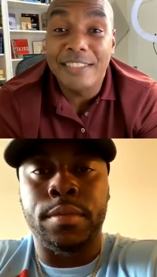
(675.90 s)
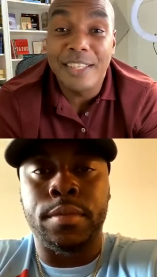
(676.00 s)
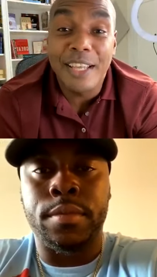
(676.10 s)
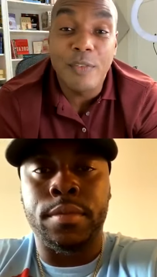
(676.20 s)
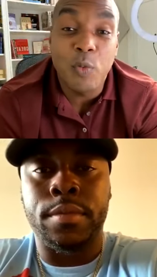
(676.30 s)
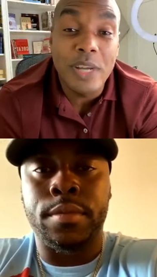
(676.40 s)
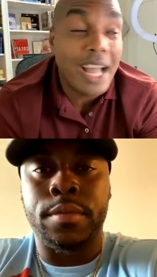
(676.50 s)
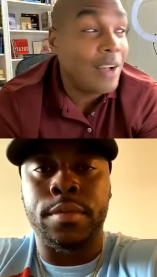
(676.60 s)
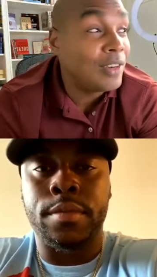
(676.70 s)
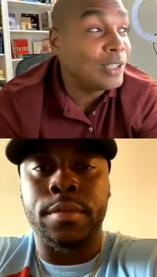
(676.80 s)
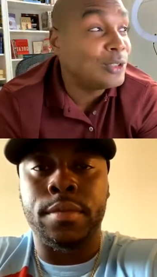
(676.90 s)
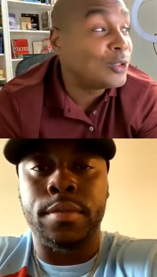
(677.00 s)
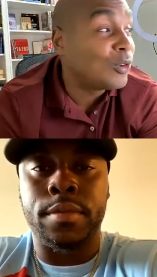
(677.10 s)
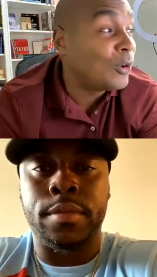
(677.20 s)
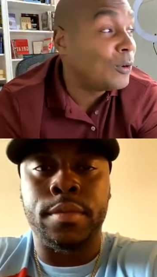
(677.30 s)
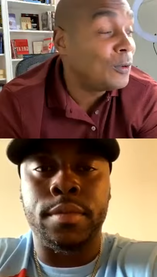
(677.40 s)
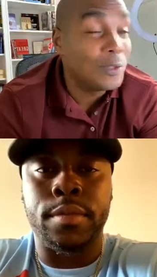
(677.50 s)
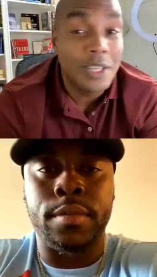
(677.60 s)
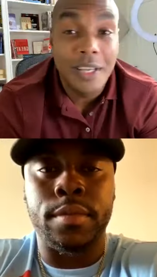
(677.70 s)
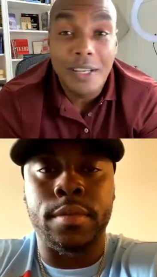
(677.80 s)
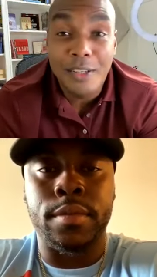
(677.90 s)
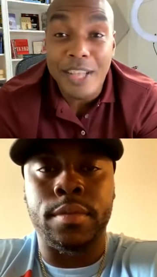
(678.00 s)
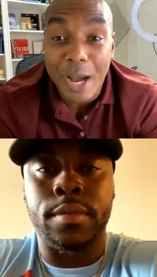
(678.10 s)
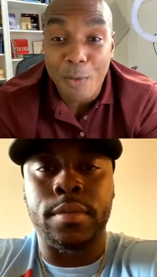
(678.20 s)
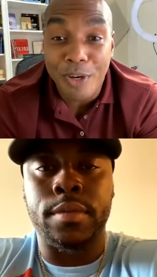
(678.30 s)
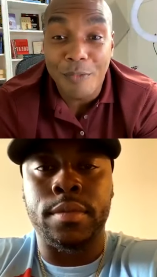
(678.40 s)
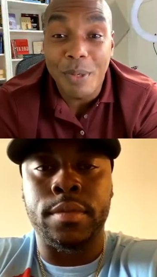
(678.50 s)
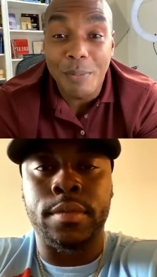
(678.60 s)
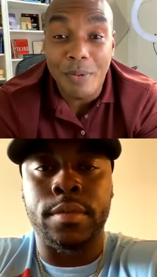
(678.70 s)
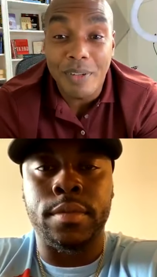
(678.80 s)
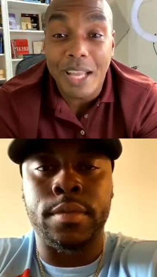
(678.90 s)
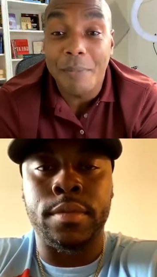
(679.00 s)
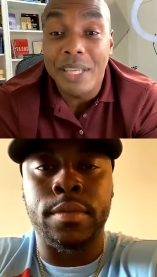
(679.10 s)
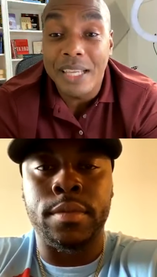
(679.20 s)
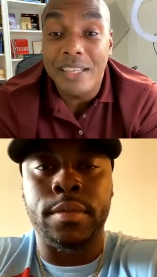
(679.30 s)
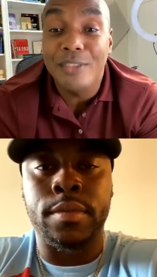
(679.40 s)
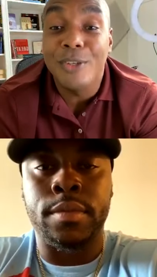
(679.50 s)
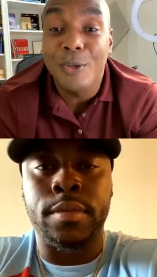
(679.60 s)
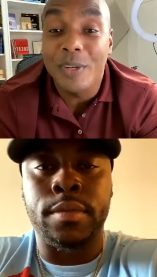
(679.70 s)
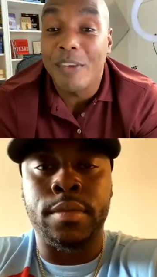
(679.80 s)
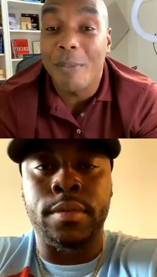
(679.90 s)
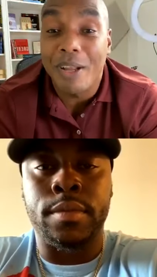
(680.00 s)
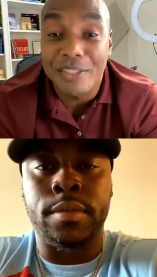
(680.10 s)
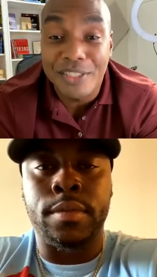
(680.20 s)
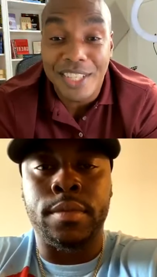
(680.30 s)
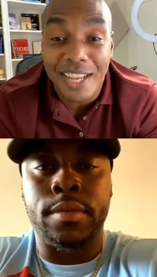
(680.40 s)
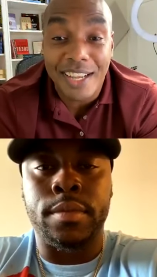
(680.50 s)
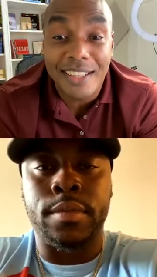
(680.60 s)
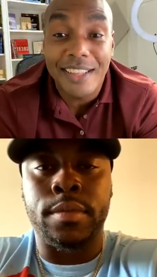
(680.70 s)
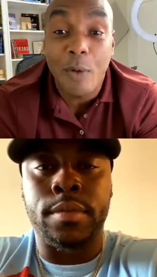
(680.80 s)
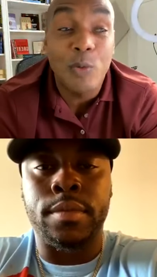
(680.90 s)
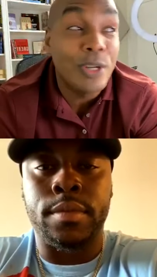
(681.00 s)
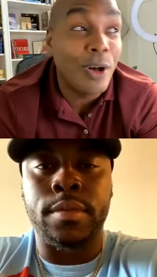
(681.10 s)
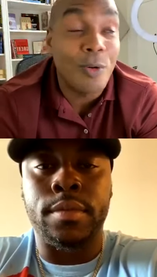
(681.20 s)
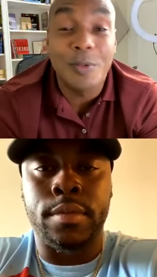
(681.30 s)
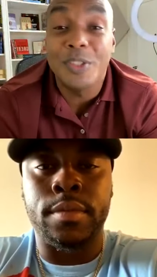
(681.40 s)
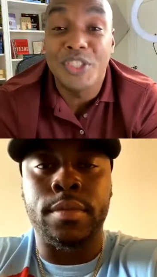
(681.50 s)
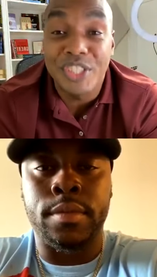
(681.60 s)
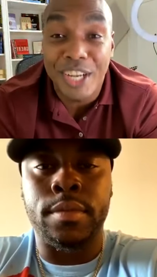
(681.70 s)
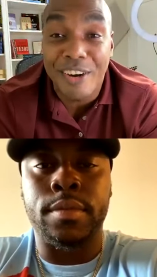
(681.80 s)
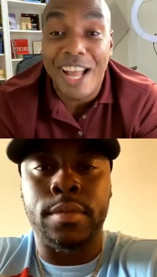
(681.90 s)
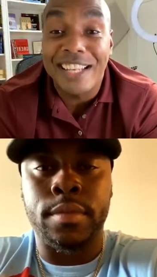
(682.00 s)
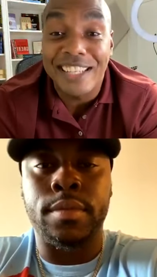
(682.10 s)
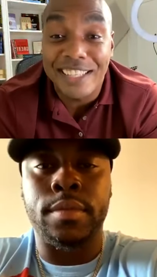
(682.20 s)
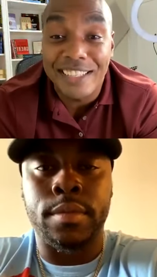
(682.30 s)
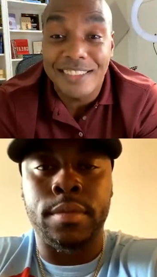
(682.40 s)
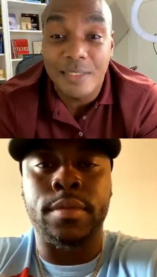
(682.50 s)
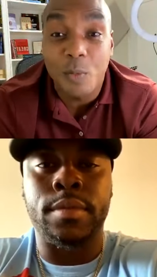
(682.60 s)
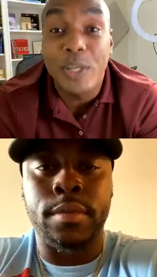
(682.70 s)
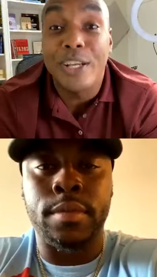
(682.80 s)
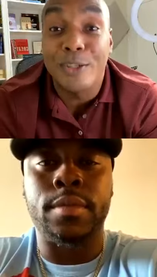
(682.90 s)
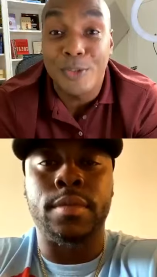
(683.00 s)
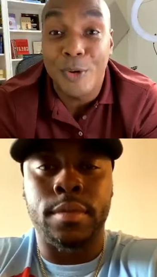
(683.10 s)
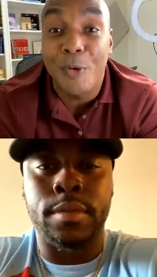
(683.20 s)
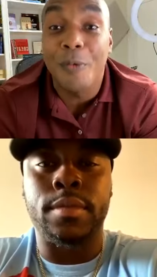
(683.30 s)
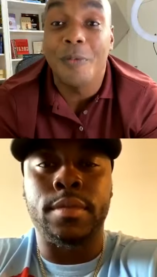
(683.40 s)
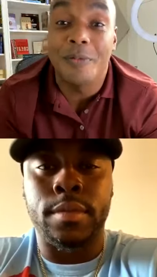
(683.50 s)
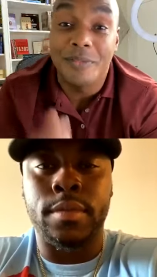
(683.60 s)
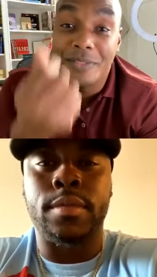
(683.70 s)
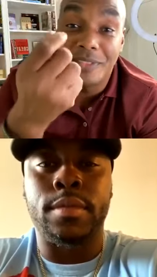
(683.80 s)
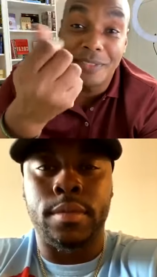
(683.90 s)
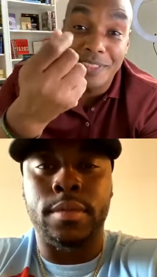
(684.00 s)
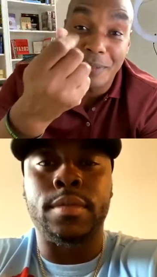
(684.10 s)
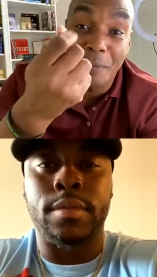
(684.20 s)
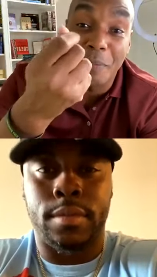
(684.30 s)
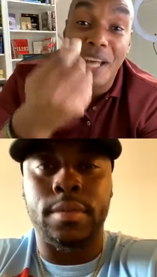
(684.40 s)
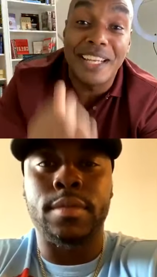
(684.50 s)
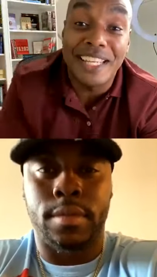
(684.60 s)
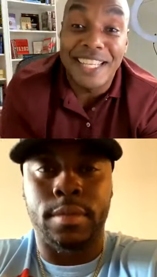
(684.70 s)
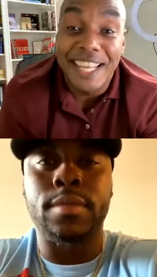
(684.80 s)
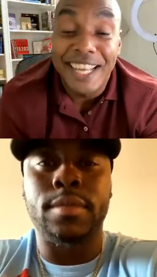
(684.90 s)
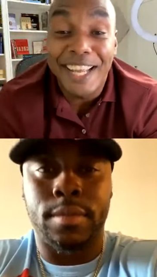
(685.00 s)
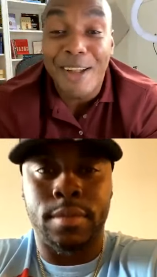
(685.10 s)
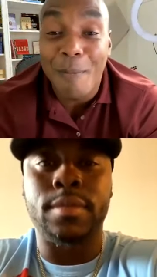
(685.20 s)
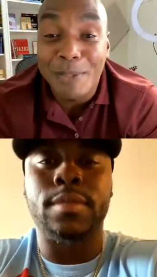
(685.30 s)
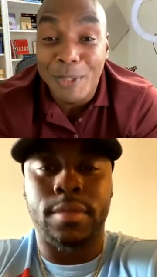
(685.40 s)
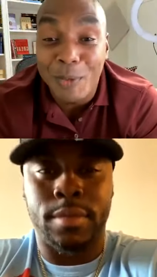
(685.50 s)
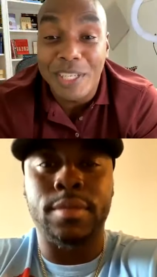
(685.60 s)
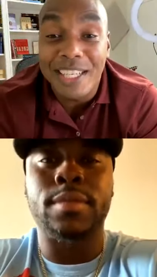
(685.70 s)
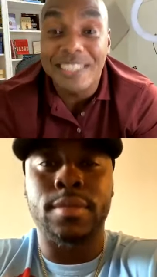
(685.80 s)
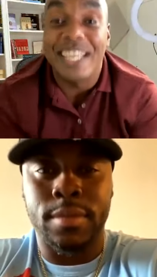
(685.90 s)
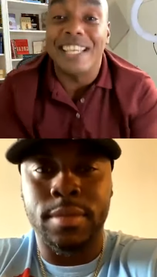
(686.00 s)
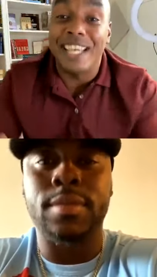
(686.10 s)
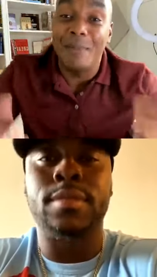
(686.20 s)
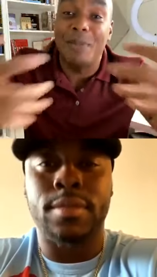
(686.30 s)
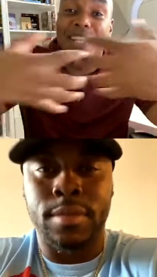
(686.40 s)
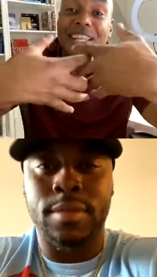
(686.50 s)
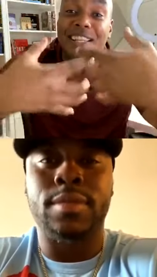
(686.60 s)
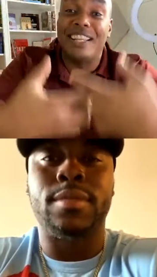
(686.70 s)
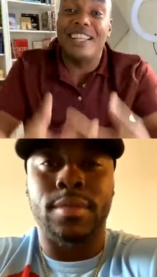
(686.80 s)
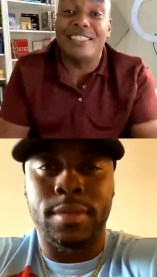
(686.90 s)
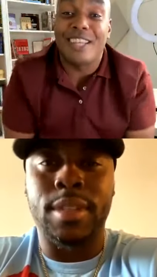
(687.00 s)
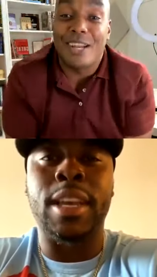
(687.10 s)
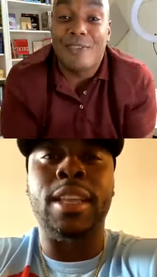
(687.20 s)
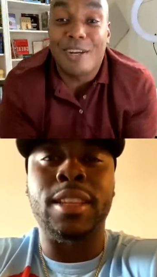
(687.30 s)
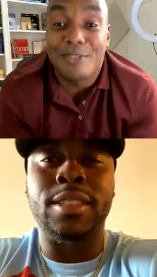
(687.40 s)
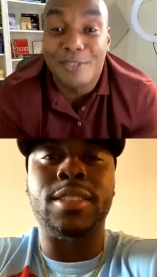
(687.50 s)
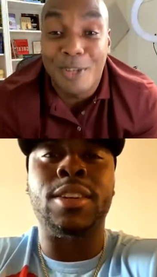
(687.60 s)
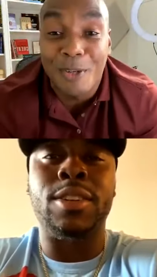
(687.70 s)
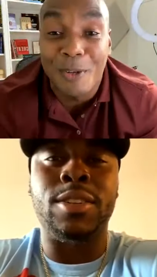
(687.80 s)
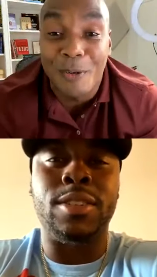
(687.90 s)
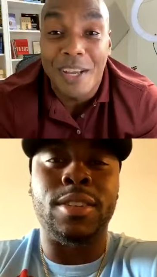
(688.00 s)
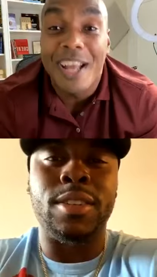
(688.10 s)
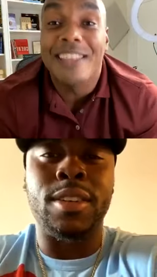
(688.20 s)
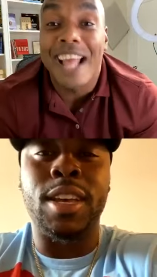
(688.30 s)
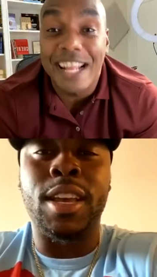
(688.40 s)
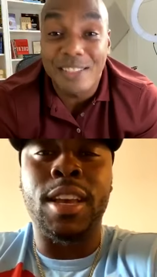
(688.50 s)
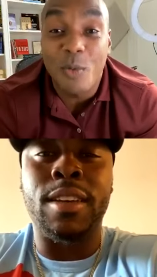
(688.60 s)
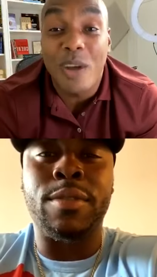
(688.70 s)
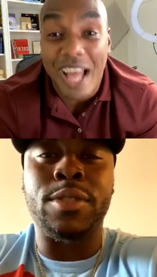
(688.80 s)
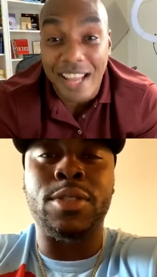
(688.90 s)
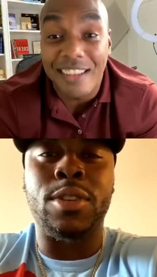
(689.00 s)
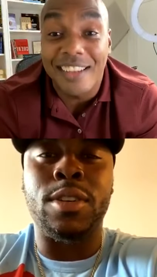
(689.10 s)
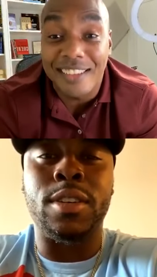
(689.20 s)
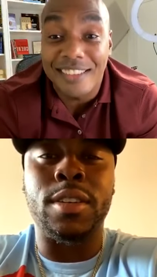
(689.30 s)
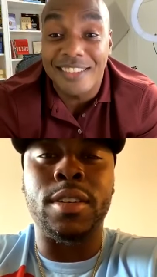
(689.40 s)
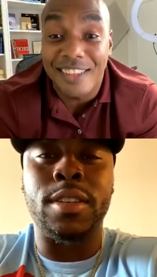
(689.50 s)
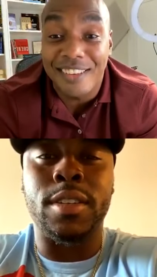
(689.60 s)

Speaker 1: if we have a controlled network of people like me, you, and everybody on this chat that we all share ideas, we could control money and opportunities and keep it inside of In our circle. circle. That's yeah, the way I look sure. at this stuff.